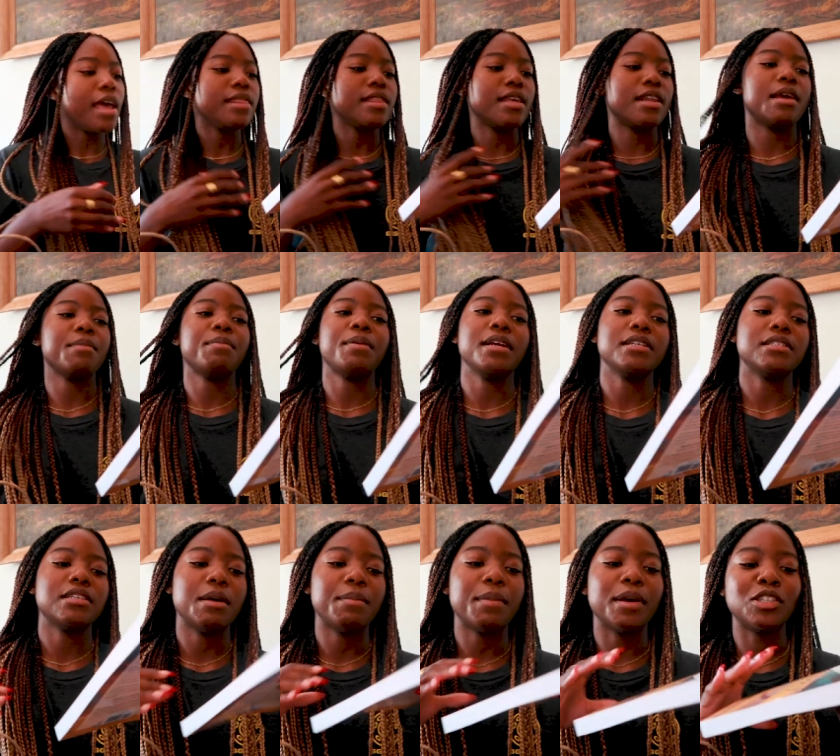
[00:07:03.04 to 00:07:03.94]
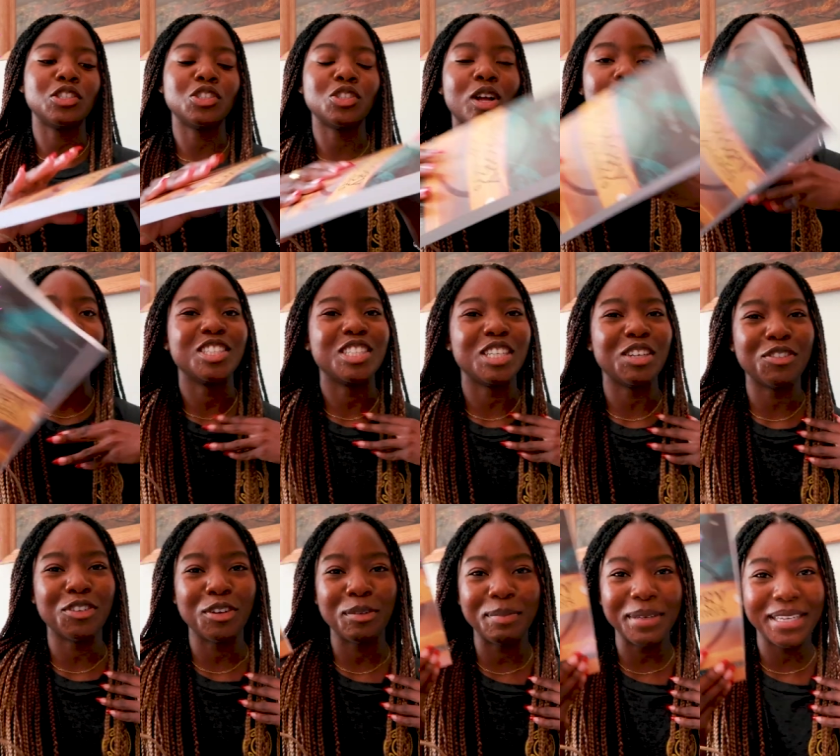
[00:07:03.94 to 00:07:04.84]
and then i picked up astrology
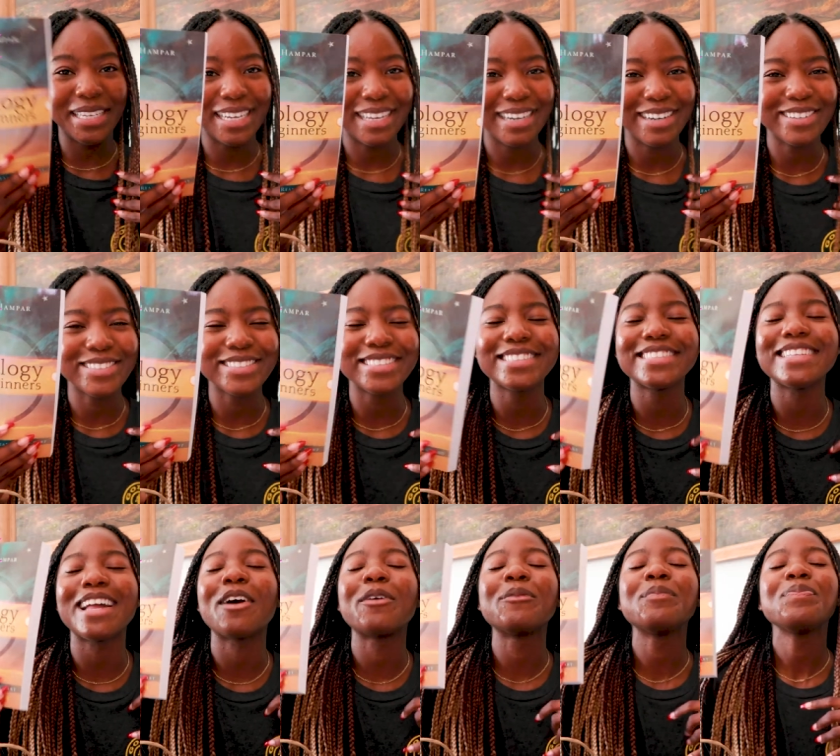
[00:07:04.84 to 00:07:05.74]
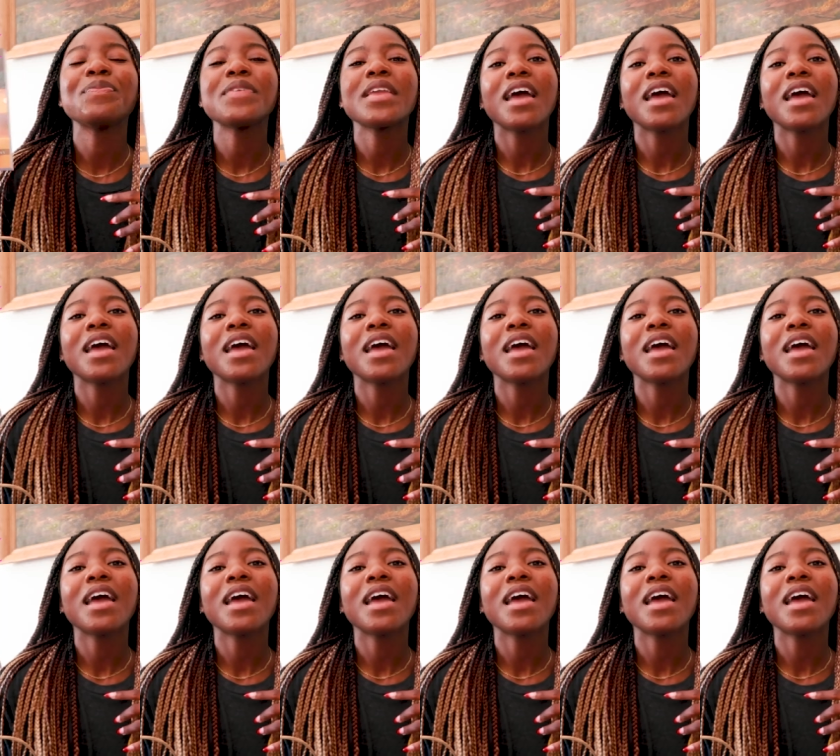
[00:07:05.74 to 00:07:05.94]
for beginners now